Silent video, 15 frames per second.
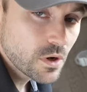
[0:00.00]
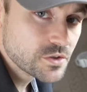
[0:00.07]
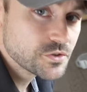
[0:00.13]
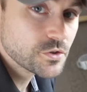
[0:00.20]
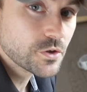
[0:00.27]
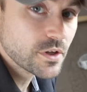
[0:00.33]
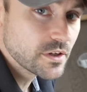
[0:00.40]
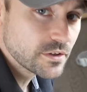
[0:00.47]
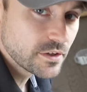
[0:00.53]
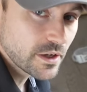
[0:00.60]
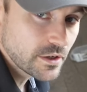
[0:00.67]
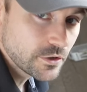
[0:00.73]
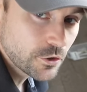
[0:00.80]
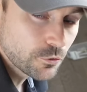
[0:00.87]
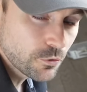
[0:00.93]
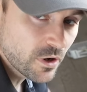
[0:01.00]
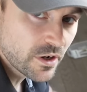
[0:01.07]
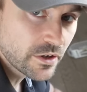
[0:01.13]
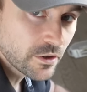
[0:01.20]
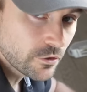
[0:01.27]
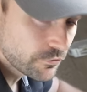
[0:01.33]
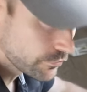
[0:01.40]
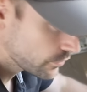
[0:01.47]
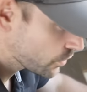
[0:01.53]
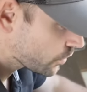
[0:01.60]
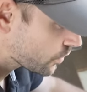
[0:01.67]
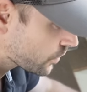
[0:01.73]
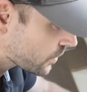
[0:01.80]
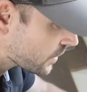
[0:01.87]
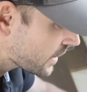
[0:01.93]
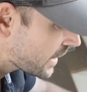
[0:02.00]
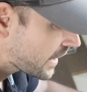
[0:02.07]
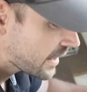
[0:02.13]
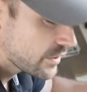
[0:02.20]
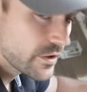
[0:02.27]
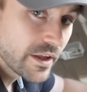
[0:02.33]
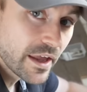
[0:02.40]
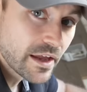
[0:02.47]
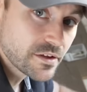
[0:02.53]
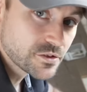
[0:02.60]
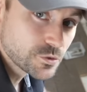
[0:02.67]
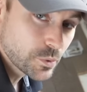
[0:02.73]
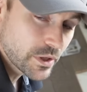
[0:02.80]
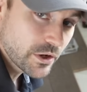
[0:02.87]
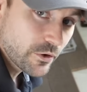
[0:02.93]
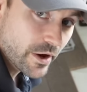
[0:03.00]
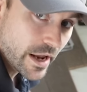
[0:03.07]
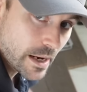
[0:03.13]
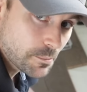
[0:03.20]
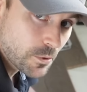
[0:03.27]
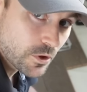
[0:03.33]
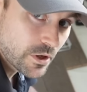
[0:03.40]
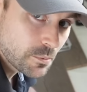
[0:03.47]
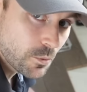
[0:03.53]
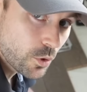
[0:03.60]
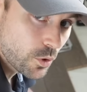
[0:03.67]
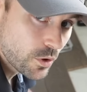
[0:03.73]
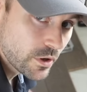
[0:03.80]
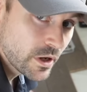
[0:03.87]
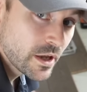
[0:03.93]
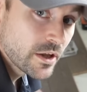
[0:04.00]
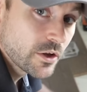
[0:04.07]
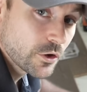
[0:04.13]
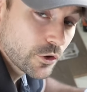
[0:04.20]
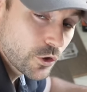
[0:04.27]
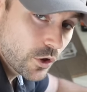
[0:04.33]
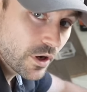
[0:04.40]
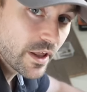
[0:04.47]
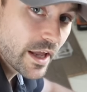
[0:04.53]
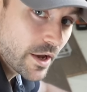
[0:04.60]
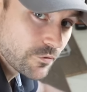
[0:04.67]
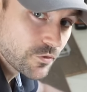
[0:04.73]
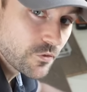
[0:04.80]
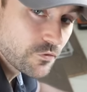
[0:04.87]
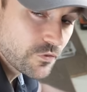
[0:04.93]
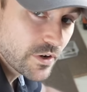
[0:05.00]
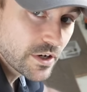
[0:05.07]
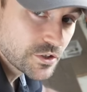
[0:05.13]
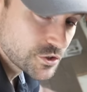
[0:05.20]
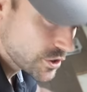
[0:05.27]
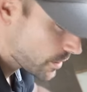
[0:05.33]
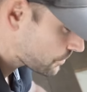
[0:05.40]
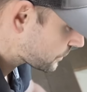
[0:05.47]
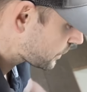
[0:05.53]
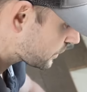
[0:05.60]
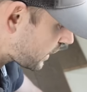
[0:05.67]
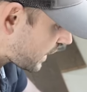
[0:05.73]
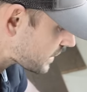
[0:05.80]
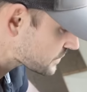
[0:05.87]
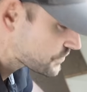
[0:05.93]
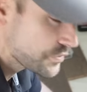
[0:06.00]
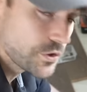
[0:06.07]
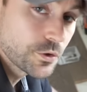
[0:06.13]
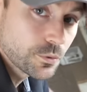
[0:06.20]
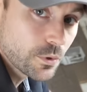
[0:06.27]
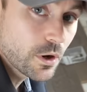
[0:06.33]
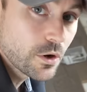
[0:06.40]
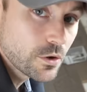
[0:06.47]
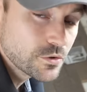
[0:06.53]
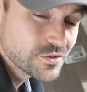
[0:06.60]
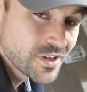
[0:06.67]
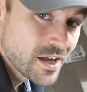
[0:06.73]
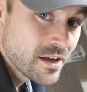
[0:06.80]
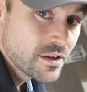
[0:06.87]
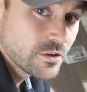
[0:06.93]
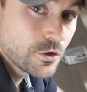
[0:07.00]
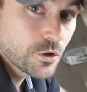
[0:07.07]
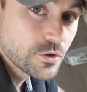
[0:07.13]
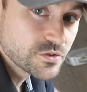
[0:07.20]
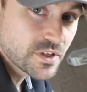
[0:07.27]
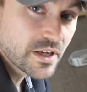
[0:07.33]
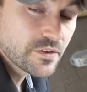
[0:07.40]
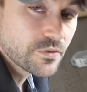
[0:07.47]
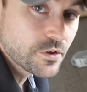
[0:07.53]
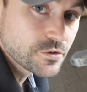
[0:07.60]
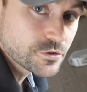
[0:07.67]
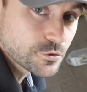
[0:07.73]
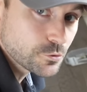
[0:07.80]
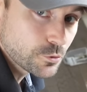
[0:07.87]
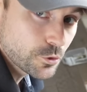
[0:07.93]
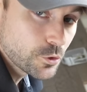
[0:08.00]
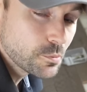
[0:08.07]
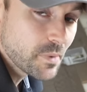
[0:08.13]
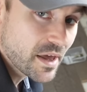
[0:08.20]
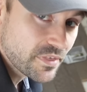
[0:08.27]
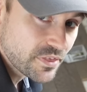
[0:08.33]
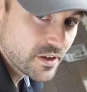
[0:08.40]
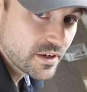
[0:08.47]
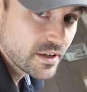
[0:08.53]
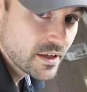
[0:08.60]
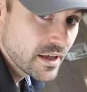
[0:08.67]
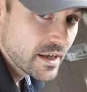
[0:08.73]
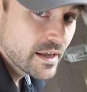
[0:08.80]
Once you continue running your floor and you can't swing your hammer anymore, you're going to have to finish up the last few rows using the screw method.